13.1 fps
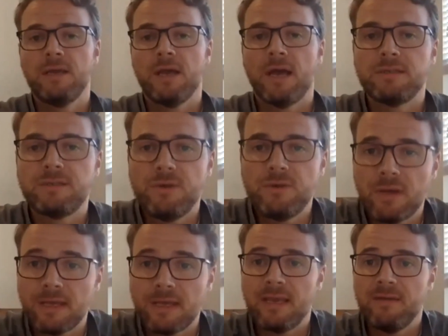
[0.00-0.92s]
And so you
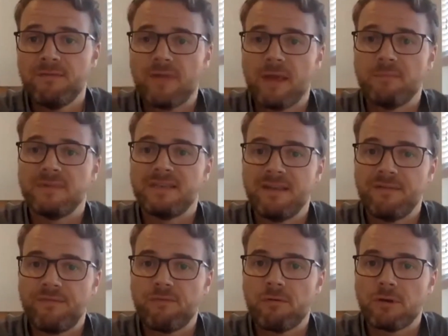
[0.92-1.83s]
can give them
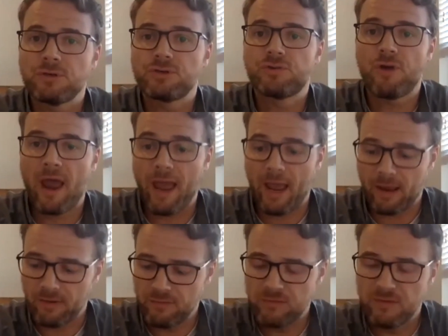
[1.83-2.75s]
different
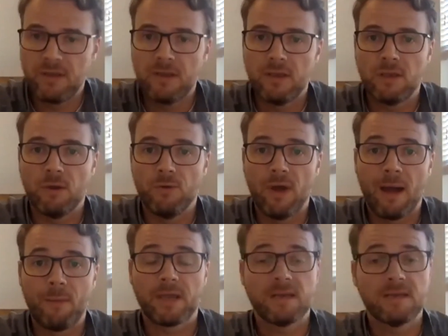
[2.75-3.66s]
tracks. Am
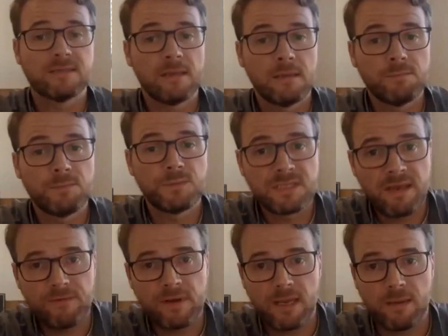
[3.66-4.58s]
I going to send them
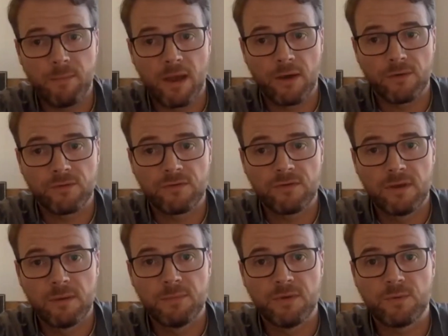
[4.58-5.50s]
7 emails
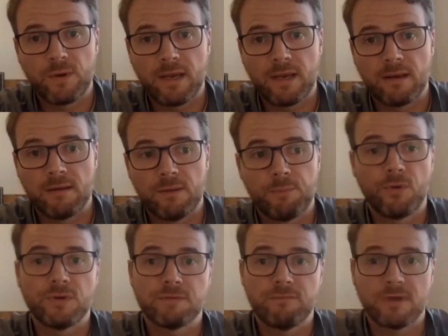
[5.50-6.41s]
between
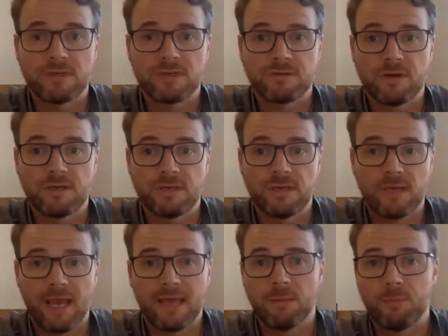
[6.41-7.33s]
point of registration
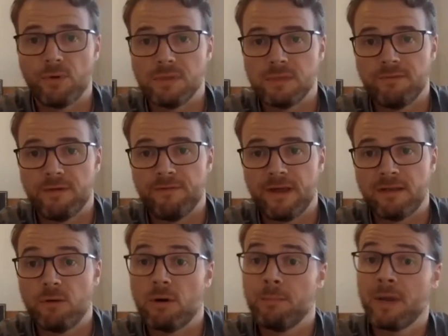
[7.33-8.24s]
and the point of the event,
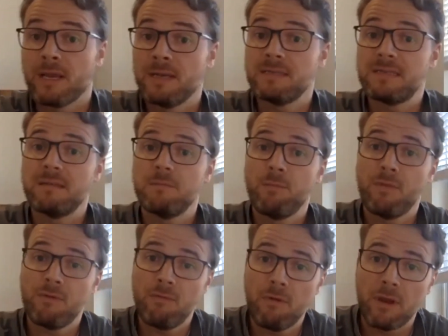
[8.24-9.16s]
or am I going to send them
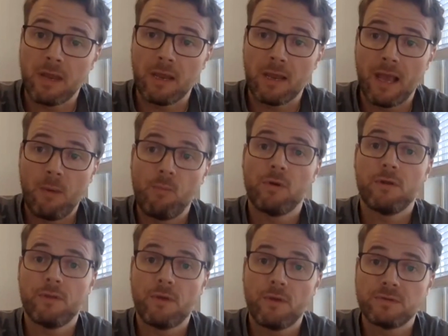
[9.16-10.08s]
3? And what
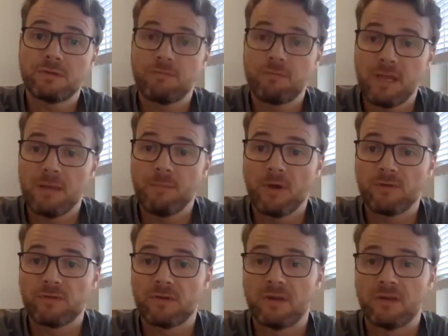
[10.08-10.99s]
are those 3
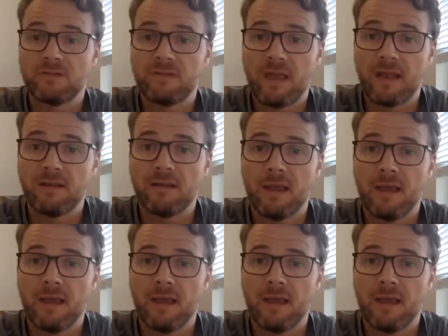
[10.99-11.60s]
emails going to send?